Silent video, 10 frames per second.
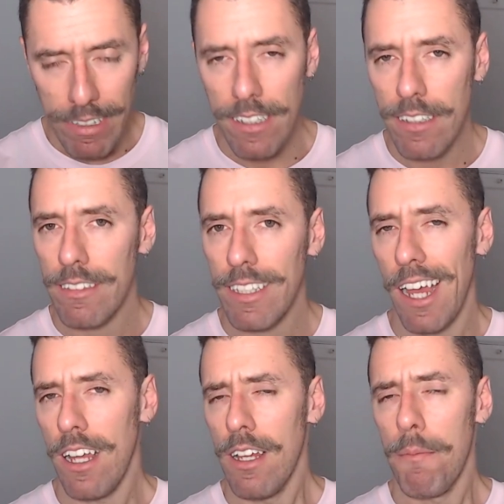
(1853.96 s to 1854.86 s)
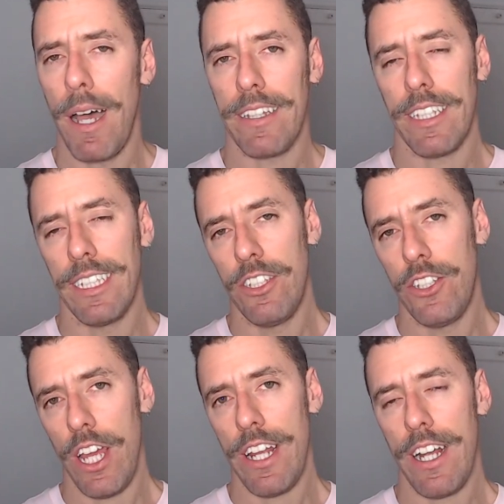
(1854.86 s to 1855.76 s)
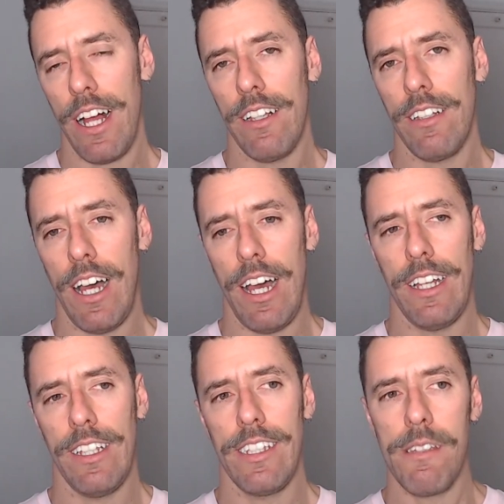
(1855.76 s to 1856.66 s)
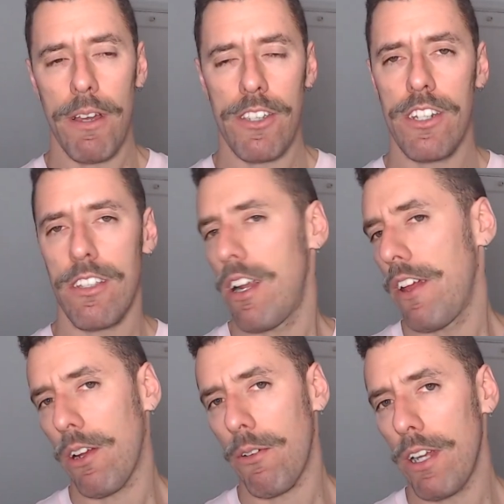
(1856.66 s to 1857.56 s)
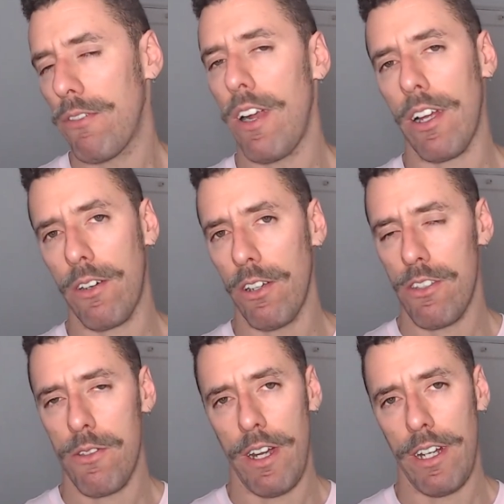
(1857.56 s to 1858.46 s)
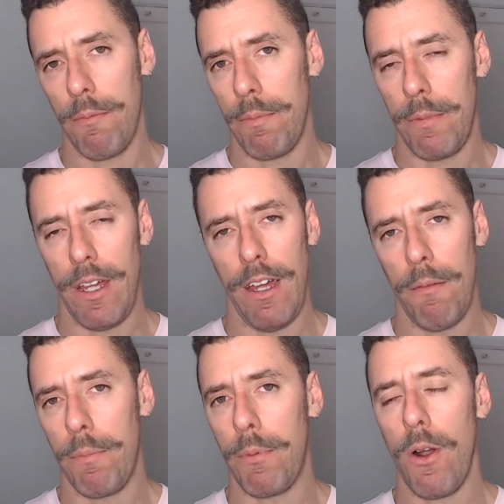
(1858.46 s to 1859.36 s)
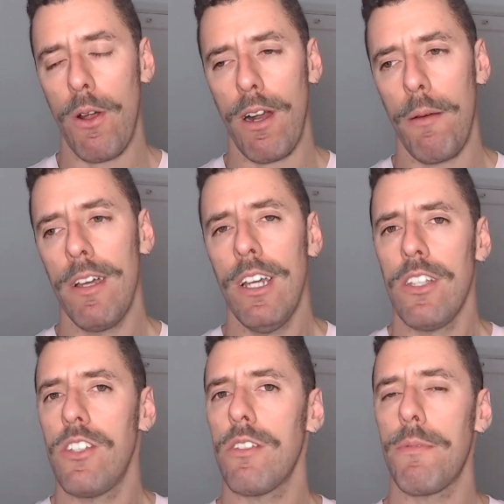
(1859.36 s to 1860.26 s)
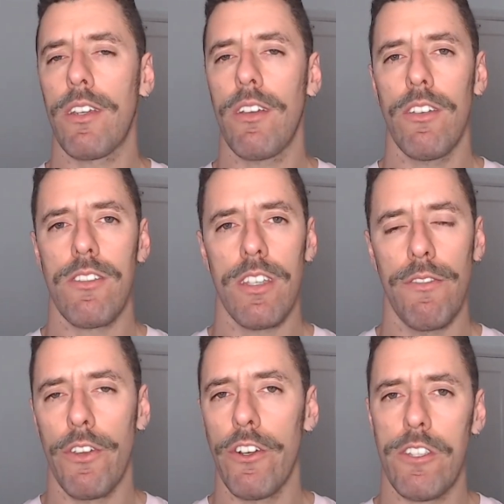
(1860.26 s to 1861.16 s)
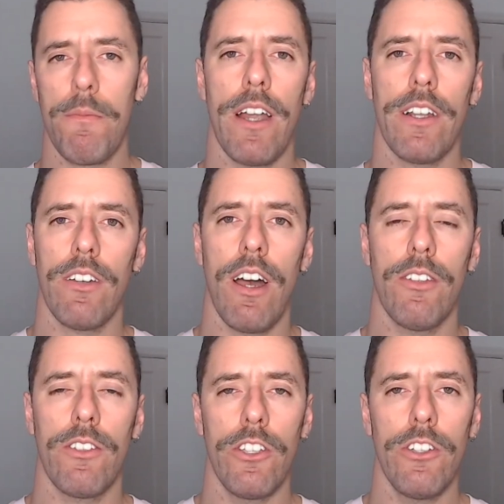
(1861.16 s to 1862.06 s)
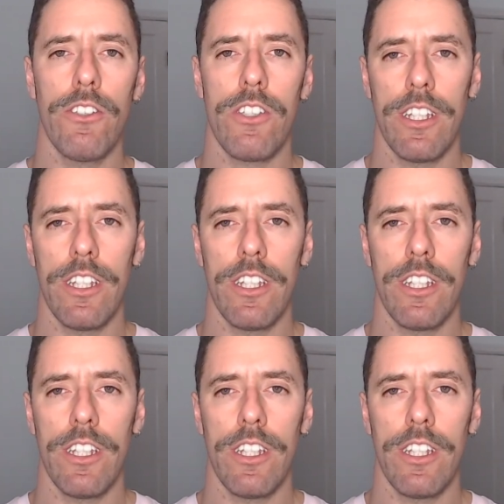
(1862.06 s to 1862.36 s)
Yeah, but in general, this machine is going to be great for a cross-training program, just because if you're smart on how to use it